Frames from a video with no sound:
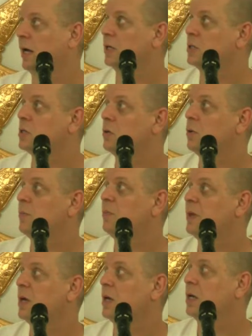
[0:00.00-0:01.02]
So
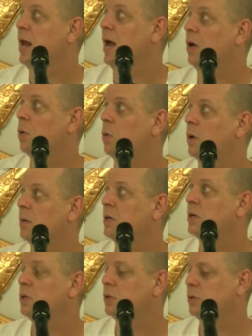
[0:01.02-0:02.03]
now what I'm
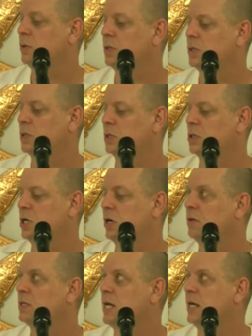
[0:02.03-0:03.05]
going to do is share
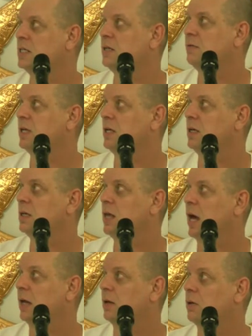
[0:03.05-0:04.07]
this activity
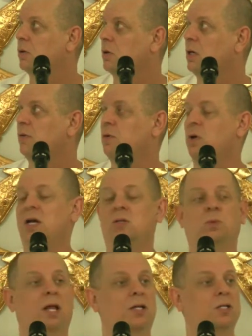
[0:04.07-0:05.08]
that if you guys
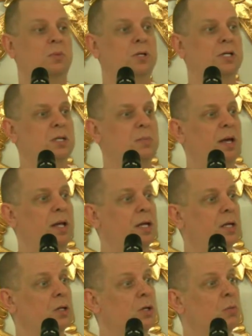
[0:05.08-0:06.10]
would like to participate
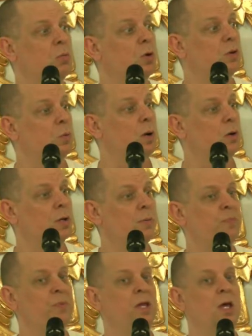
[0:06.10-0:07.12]
in, you're more than welcome.